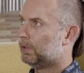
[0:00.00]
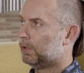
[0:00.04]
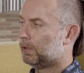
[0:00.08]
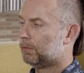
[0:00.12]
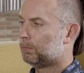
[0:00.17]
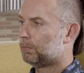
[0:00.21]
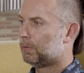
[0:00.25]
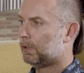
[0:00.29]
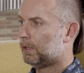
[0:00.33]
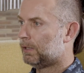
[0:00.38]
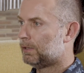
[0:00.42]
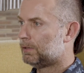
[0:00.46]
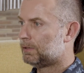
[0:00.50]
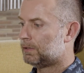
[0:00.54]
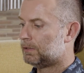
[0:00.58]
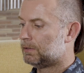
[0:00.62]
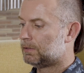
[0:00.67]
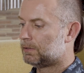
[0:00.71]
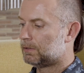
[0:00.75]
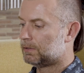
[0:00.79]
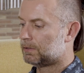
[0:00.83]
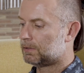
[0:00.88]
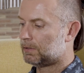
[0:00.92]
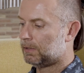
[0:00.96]
place in
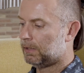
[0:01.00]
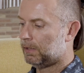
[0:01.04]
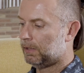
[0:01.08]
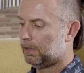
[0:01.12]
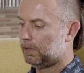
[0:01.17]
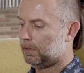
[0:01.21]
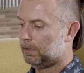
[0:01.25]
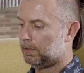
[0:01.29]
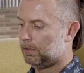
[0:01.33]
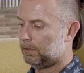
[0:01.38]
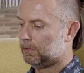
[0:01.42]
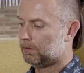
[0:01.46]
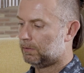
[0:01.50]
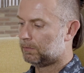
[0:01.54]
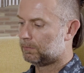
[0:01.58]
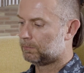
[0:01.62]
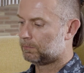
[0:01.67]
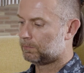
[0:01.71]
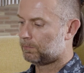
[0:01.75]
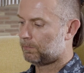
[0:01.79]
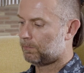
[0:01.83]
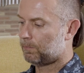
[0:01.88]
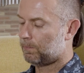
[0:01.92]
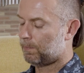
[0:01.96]
society
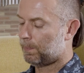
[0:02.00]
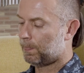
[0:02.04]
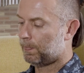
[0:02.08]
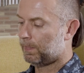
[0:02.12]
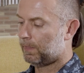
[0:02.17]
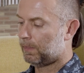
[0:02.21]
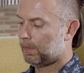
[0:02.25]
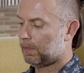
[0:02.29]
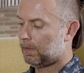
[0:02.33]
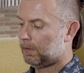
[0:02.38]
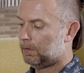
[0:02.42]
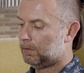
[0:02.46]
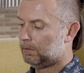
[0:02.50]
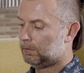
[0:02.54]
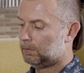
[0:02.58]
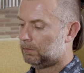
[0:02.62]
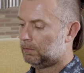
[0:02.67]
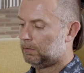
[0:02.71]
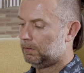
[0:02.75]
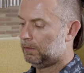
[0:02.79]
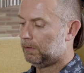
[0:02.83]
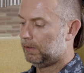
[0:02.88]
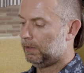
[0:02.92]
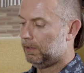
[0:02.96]

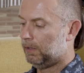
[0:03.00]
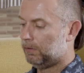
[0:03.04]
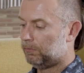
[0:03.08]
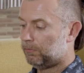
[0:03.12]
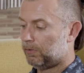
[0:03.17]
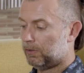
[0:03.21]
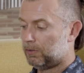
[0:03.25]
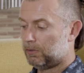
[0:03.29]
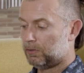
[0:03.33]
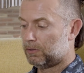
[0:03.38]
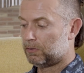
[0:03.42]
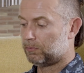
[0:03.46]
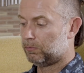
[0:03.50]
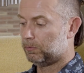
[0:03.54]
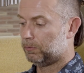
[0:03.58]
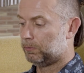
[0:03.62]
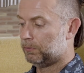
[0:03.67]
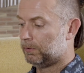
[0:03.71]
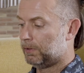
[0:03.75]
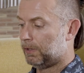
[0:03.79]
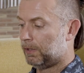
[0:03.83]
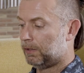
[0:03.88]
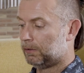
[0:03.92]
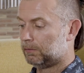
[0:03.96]
if I just ruled
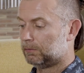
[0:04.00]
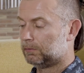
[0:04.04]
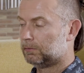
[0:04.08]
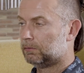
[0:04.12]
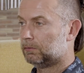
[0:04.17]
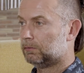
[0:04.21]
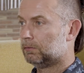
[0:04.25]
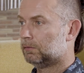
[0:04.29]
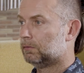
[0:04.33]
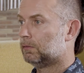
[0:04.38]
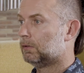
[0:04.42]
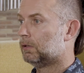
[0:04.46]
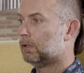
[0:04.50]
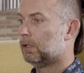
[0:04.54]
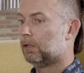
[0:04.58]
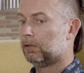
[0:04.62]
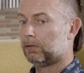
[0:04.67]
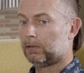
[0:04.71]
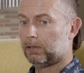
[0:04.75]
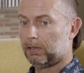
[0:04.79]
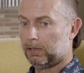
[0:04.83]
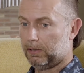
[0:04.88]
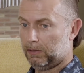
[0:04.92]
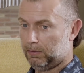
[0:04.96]
out,
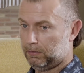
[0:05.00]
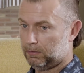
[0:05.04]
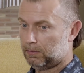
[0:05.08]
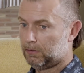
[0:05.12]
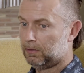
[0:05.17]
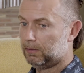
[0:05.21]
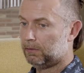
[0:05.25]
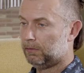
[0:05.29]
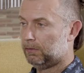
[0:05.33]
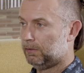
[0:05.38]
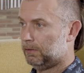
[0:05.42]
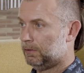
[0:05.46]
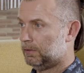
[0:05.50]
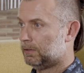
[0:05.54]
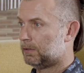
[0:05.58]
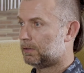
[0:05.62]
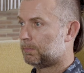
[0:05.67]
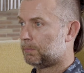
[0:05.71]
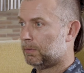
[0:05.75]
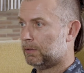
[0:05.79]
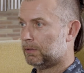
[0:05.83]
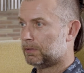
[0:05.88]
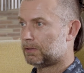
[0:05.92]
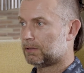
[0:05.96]
okay, clearly this
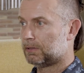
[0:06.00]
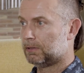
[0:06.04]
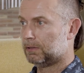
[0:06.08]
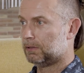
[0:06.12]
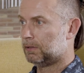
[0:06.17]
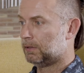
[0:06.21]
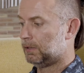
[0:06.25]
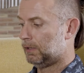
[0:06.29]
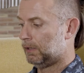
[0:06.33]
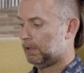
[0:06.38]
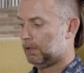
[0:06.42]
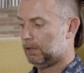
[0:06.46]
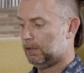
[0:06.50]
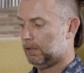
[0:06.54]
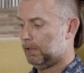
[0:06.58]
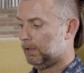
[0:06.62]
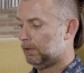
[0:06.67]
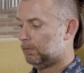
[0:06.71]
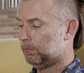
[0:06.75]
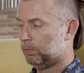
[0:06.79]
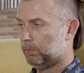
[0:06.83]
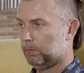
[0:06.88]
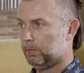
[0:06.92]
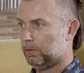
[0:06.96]
person
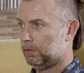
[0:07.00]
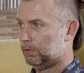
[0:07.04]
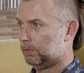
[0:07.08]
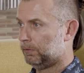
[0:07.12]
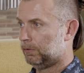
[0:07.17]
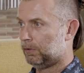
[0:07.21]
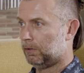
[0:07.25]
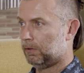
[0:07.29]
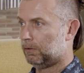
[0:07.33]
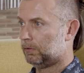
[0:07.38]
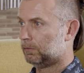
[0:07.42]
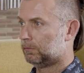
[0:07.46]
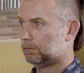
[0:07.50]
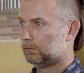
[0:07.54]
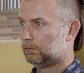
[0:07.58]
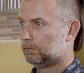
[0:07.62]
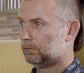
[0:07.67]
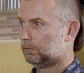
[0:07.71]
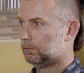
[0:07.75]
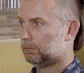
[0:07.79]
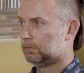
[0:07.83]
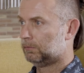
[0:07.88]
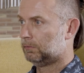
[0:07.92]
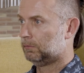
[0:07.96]
will not
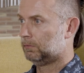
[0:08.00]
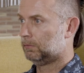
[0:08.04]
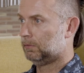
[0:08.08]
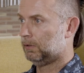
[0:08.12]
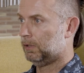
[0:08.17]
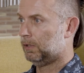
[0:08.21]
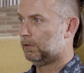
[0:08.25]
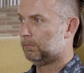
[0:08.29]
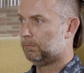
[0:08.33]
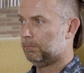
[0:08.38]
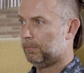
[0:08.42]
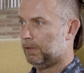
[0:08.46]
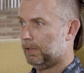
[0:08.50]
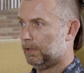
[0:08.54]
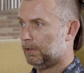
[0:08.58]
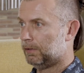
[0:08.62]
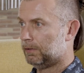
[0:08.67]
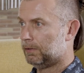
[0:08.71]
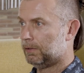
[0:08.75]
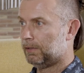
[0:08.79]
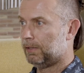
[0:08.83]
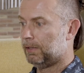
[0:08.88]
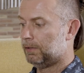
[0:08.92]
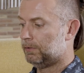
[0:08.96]
admit
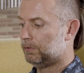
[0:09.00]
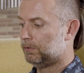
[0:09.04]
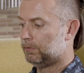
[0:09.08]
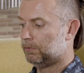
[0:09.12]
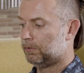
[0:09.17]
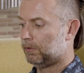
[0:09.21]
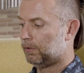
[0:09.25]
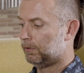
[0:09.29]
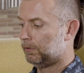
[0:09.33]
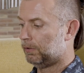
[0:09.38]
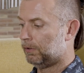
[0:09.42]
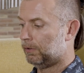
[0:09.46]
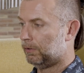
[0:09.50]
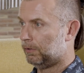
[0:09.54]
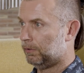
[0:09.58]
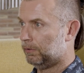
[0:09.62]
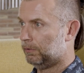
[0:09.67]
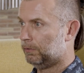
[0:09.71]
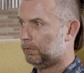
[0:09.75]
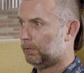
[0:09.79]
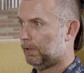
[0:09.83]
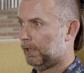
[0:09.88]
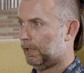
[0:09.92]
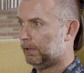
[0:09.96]
they do not
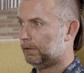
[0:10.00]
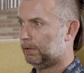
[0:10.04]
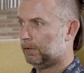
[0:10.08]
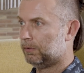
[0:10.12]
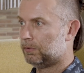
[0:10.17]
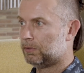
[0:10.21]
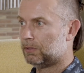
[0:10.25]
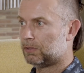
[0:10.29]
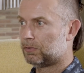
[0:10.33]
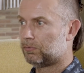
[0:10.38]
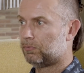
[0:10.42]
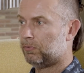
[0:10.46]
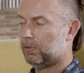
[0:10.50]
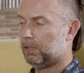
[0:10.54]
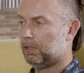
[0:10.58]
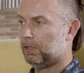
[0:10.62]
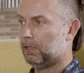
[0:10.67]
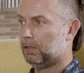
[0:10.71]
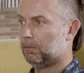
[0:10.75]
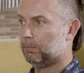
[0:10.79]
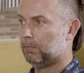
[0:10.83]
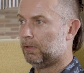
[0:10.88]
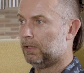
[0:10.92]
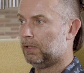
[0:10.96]
know and they're just
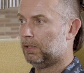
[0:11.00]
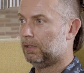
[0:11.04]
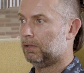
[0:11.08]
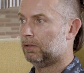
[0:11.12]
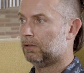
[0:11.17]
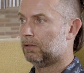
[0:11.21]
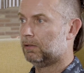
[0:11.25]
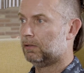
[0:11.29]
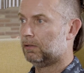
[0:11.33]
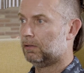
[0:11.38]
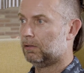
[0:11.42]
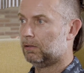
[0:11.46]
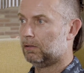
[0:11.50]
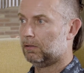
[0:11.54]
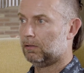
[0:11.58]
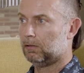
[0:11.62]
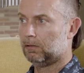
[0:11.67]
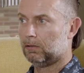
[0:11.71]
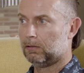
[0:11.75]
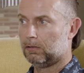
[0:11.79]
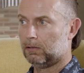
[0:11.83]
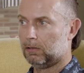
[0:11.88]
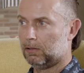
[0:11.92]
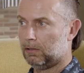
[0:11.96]
feeding me
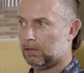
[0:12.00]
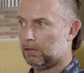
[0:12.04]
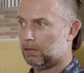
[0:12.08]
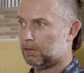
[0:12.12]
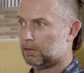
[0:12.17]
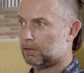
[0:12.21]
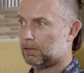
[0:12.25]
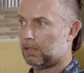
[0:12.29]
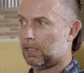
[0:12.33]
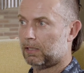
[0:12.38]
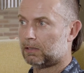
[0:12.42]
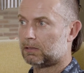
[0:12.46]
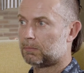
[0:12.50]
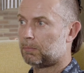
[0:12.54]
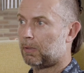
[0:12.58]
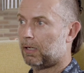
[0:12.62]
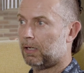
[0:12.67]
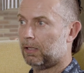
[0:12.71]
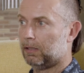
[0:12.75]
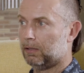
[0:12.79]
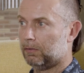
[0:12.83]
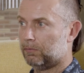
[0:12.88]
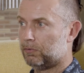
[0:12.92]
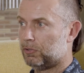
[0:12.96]
the next
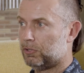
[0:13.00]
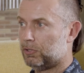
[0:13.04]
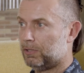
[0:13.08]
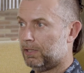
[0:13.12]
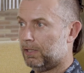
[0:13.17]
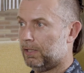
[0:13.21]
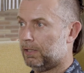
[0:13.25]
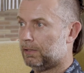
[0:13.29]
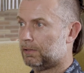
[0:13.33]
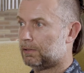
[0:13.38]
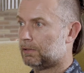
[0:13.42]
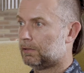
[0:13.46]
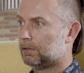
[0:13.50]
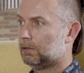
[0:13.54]
pile of shit